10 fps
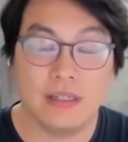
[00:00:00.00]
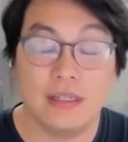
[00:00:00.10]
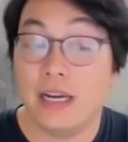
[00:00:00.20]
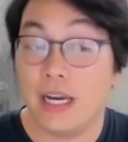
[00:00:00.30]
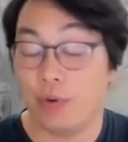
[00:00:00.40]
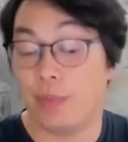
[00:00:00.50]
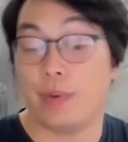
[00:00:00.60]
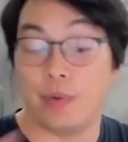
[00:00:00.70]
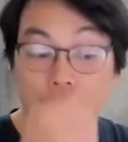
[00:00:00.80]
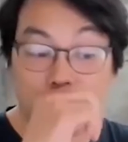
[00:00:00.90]
Yeah. And
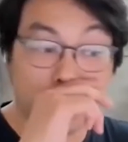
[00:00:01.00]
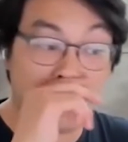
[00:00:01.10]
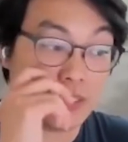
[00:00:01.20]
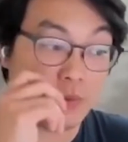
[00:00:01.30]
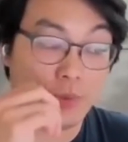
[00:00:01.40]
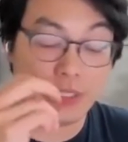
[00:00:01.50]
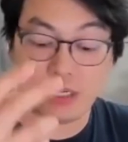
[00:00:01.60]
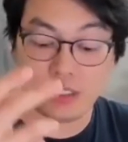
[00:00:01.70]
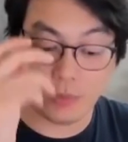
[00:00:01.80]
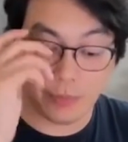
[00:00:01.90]
remember, we're going back to what we
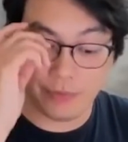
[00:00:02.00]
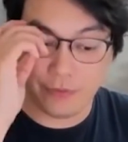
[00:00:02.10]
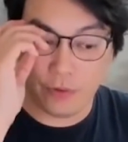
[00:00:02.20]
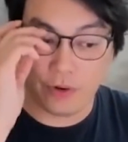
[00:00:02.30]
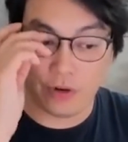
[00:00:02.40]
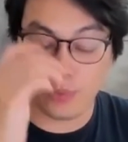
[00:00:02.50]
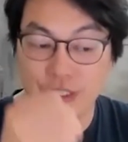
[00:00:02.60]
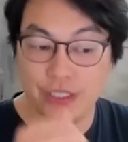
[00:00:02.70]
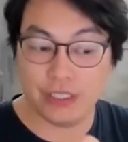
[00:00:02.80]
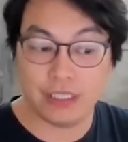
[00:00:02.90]
talked about before,
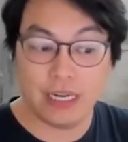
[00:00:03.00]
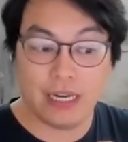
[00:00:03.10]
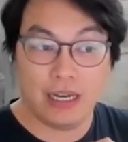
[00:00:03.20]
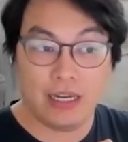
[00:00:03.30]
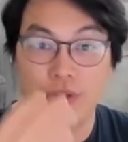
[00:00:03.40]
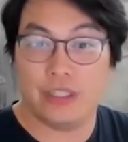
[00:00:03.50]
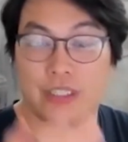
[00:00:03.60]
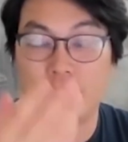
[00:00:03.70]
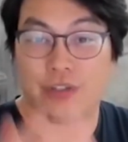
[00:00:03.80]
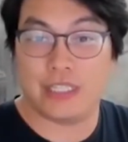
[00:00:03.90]
which is real
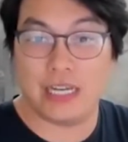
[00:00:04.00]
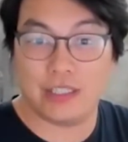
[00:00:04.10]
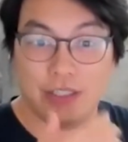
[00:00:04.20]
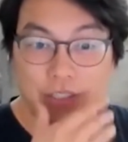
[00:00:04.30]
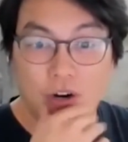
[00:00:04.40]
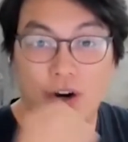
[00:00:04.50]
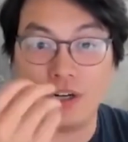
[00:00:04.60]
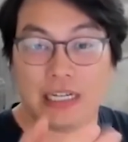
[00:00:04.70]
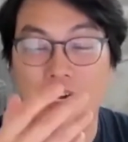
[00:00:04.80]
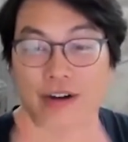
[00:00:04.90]
estate transactions
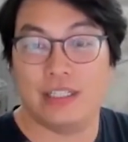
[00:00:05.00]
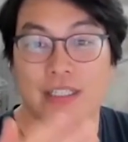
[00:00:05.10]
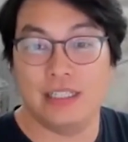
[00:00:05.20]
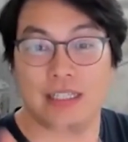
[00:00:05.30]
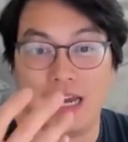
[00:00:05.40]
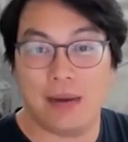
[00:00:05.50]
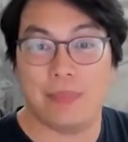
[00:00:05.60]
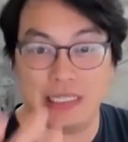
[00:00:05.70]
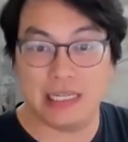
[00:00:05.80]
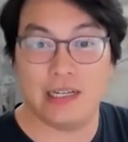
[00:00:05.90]
aren't guaranteed to
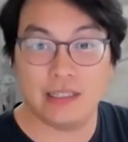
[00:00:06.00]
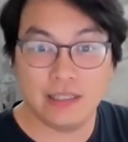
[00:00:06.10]
happen again.